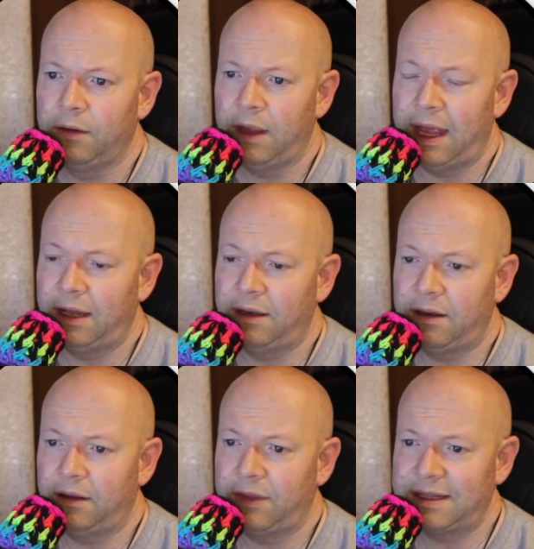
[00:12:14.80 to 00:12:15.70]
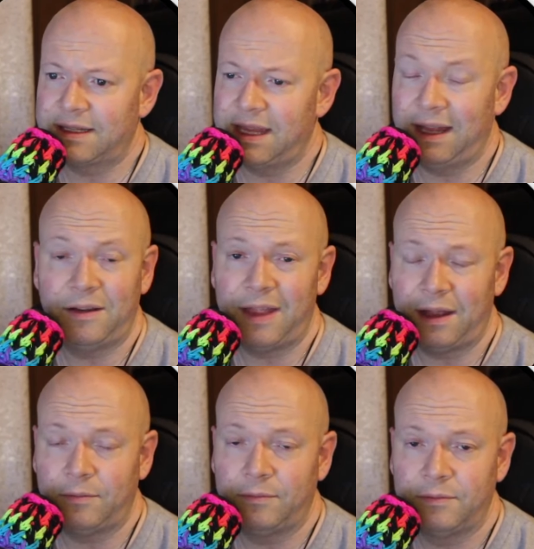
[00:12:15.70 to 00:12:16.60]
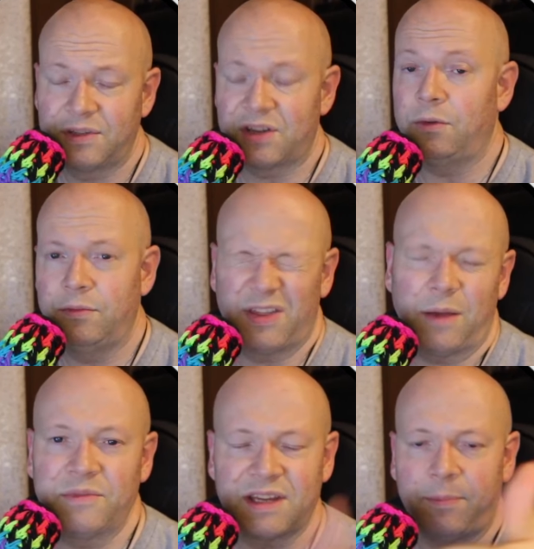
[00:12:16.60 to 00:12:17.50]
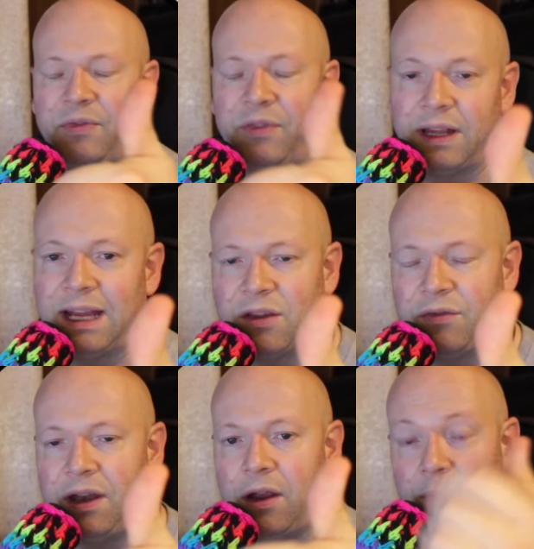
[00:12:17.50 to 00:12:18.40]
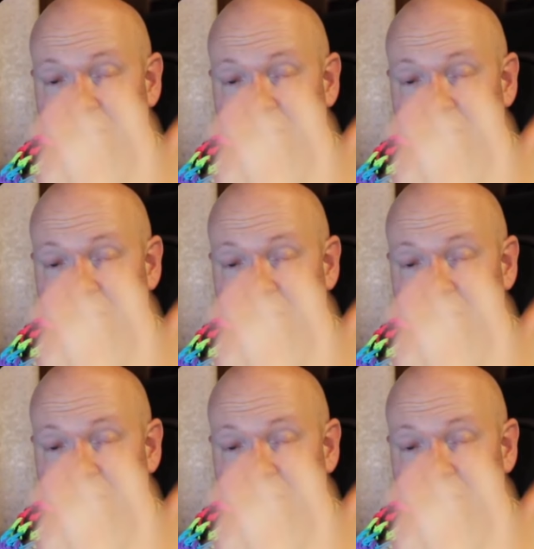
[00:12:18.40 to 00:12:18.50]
And that's the end of that. So thumbs up if you liked the video.